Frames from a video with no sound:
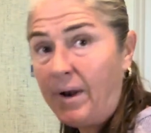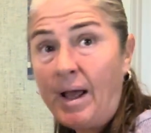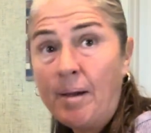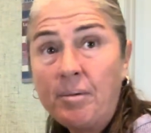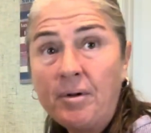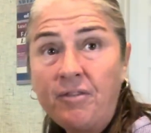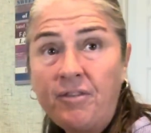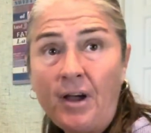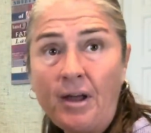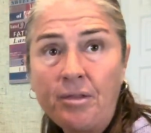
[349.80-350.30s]

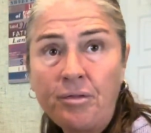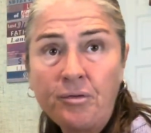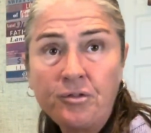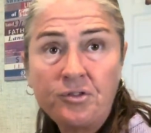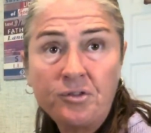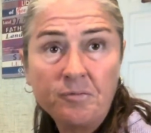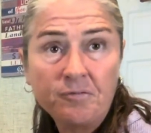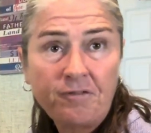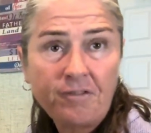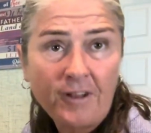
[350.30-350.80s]
If I threw
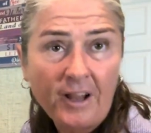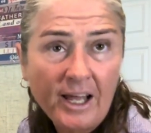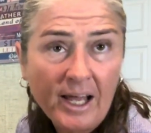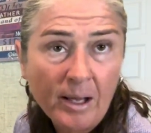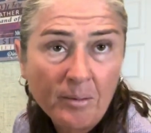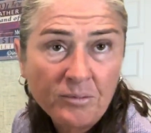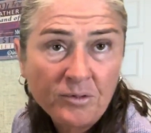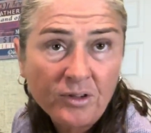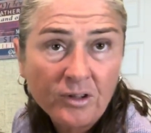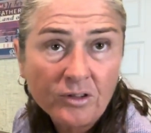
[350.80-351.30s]
some
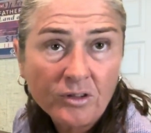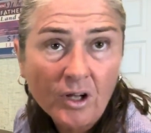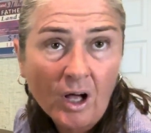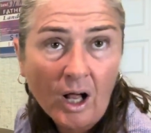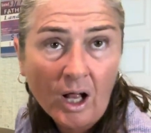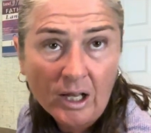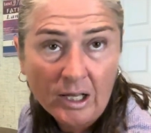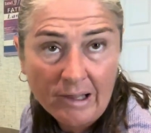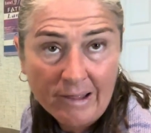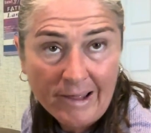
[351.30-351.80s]
flams into
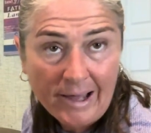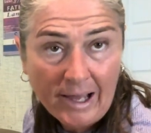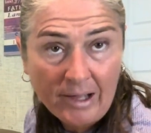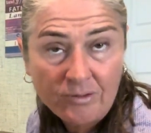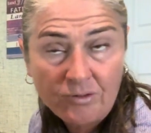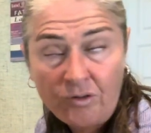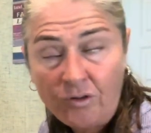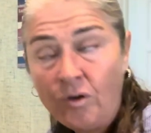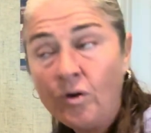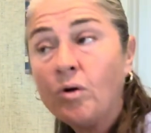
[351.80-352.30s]
all of that
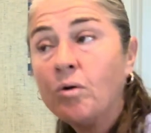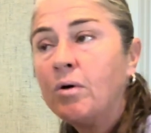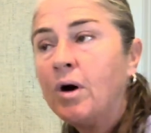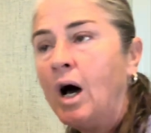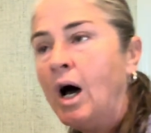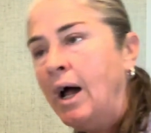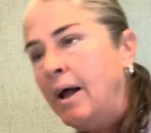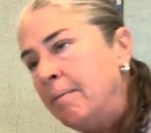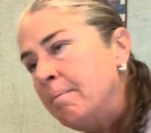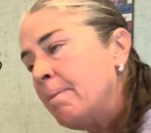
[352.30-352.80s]
too,
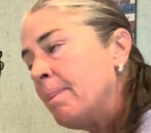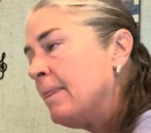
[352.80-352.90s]
right?